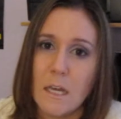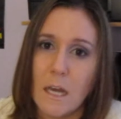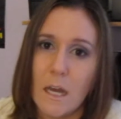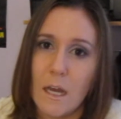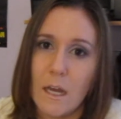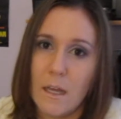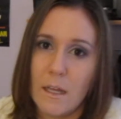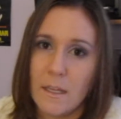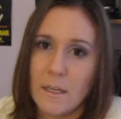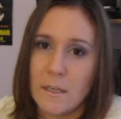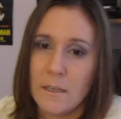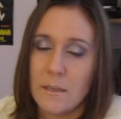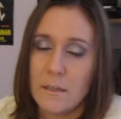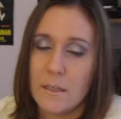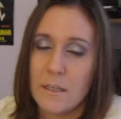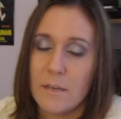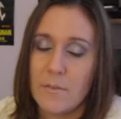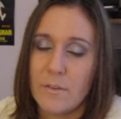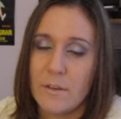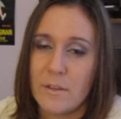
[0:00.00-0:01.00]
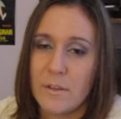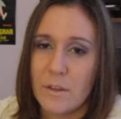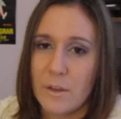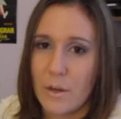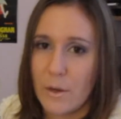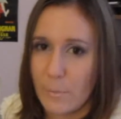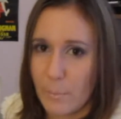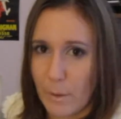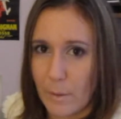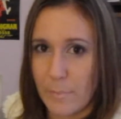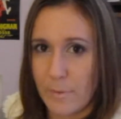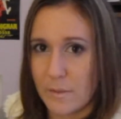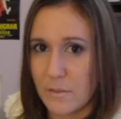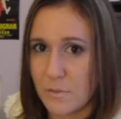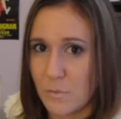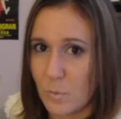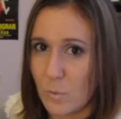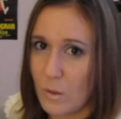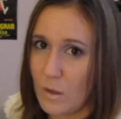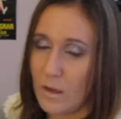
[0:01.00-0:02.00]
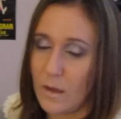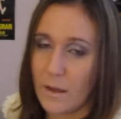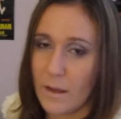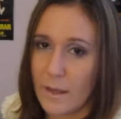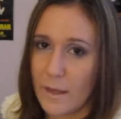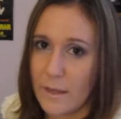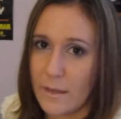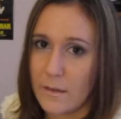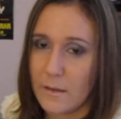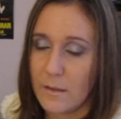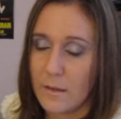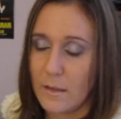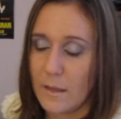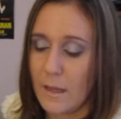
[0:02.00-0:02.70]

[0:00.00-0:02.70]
on giving their puppies rawhide.